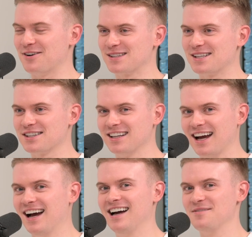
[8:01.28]
I was literally
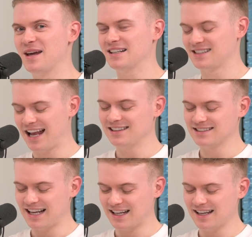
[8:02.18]
like, makes
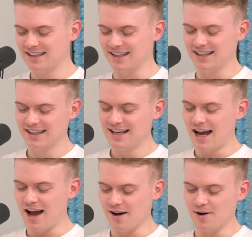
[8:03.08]
sense. I get it.
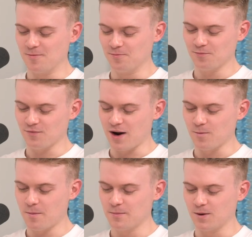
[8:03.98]

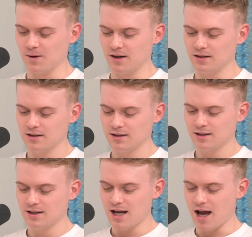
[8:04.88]
Right, one more.
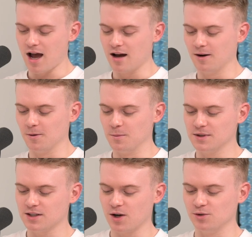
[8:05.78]

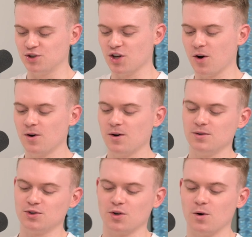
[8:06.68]
So
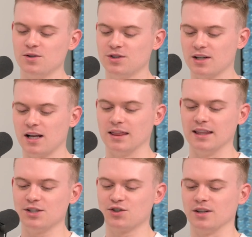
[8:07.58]
George
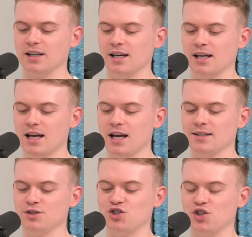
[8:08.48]
literally
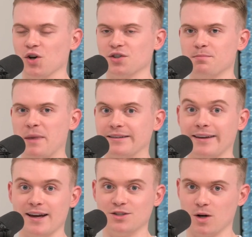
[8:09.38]
just
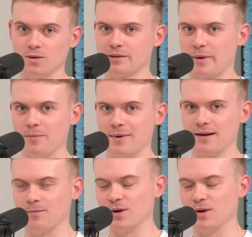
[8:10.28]
made gay jokes about me,